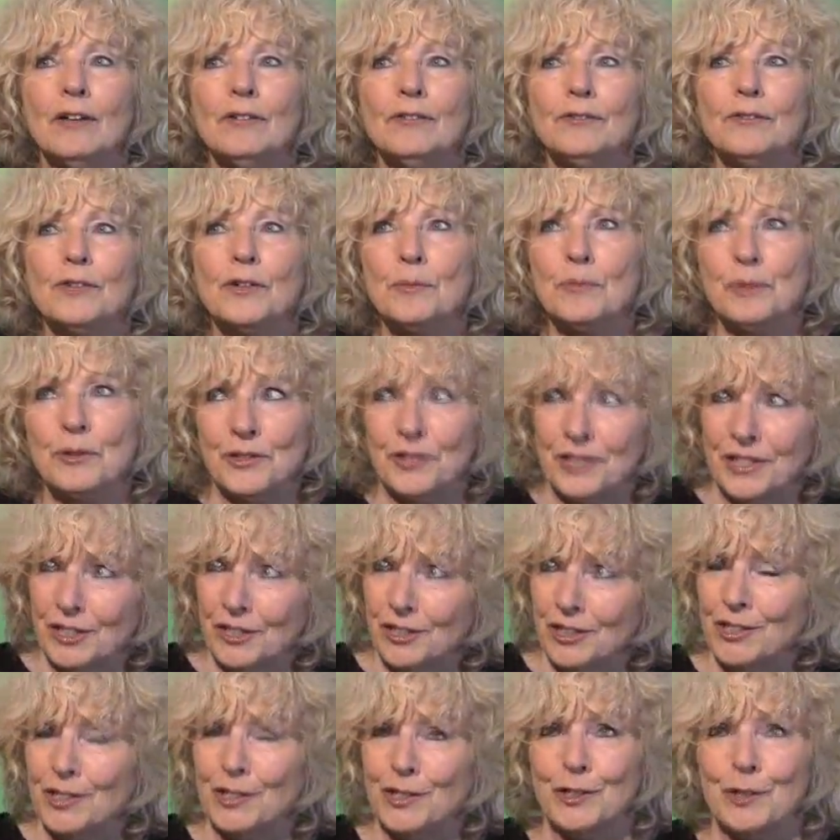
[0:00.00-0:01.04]
for
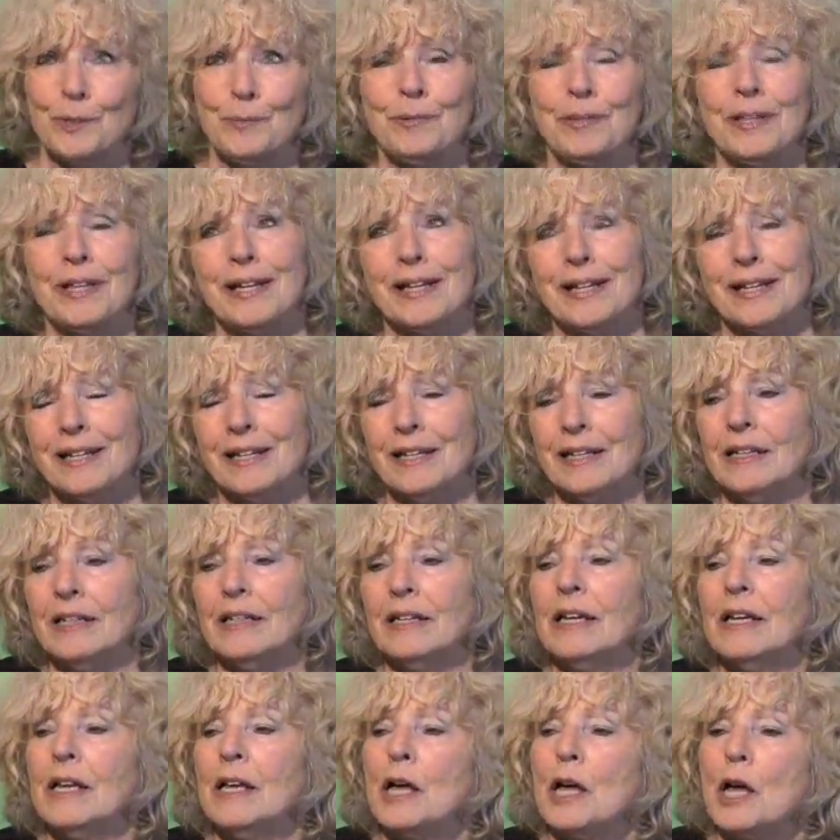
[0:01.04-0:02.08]
musicians to play
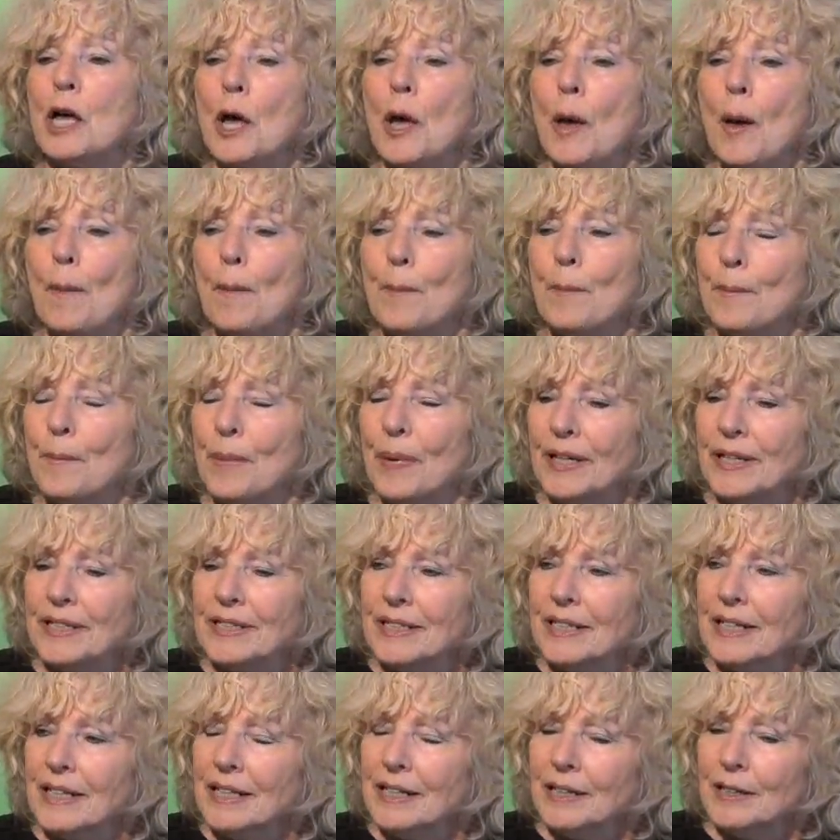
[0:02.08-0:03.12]
in.
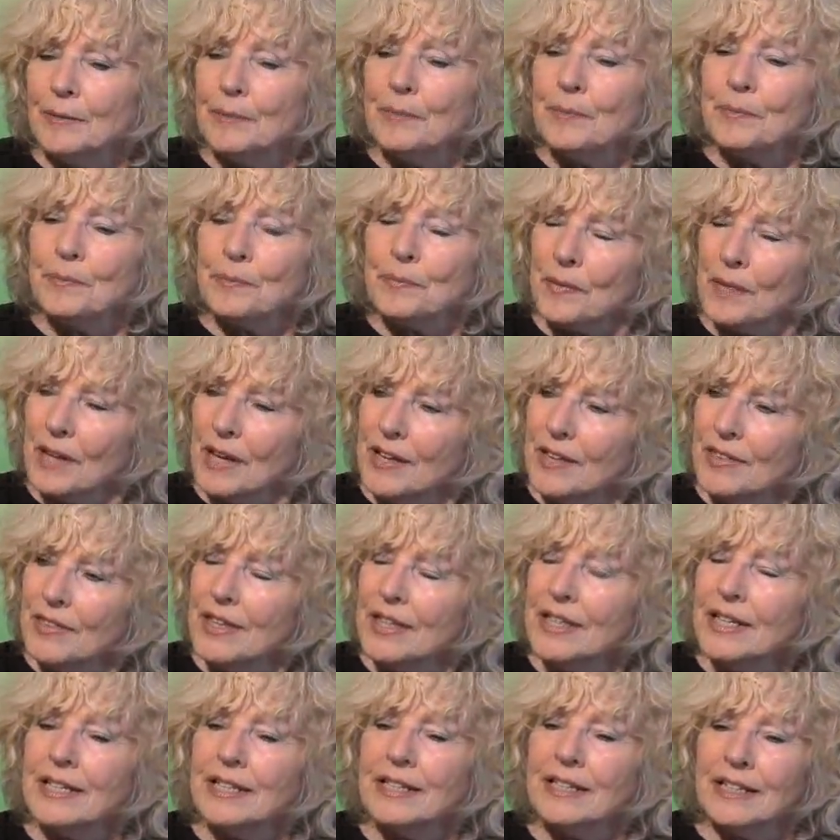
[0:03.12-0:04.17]
But I
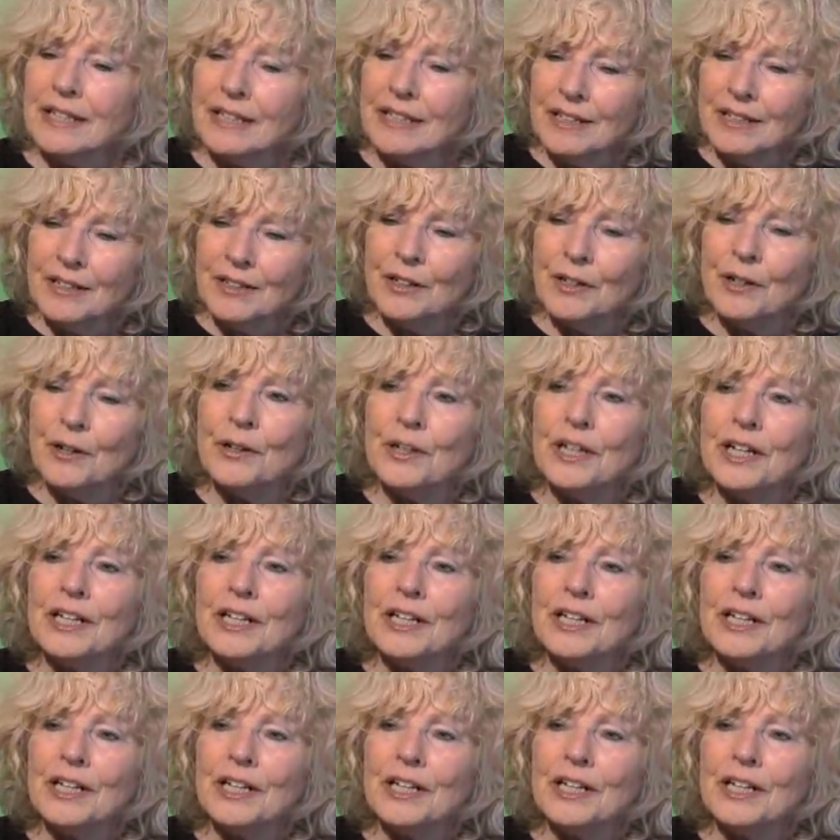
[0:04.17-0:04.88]
think, you know,